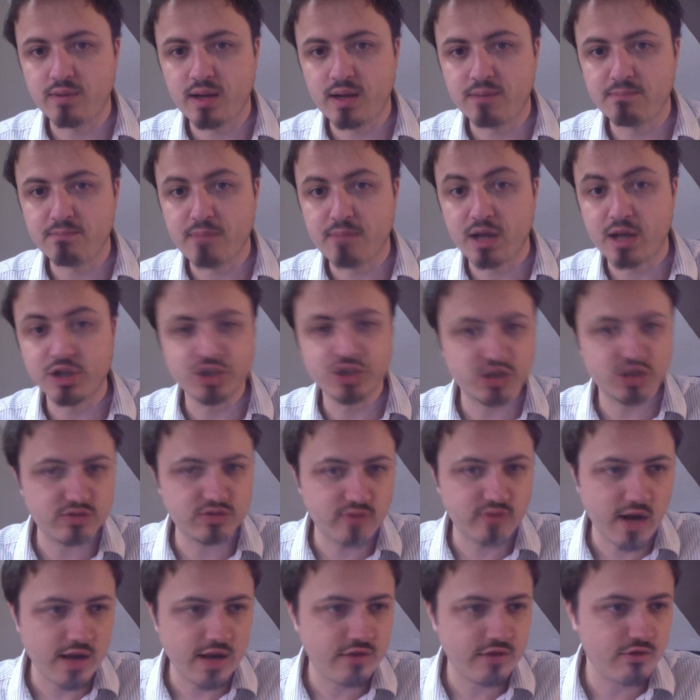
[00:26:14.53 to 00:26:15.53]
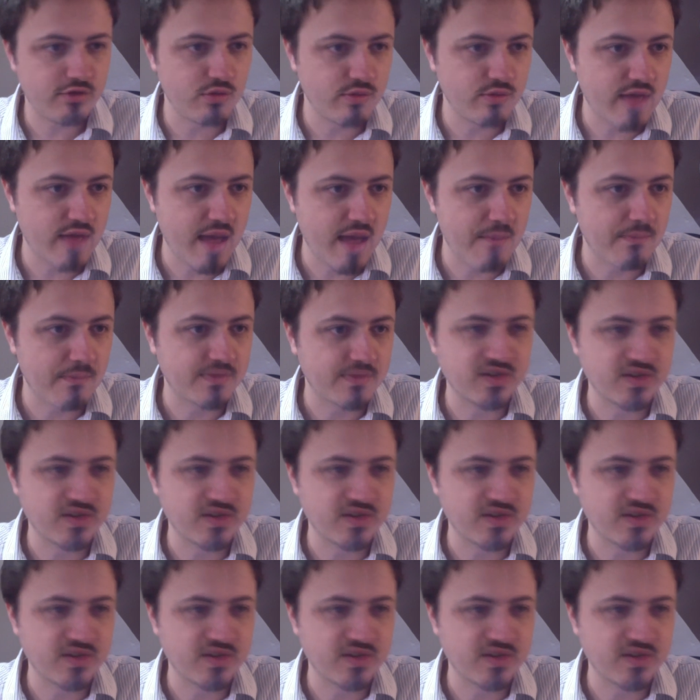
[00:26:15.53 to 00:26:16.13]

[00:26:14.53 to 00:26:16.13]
and munched right through them.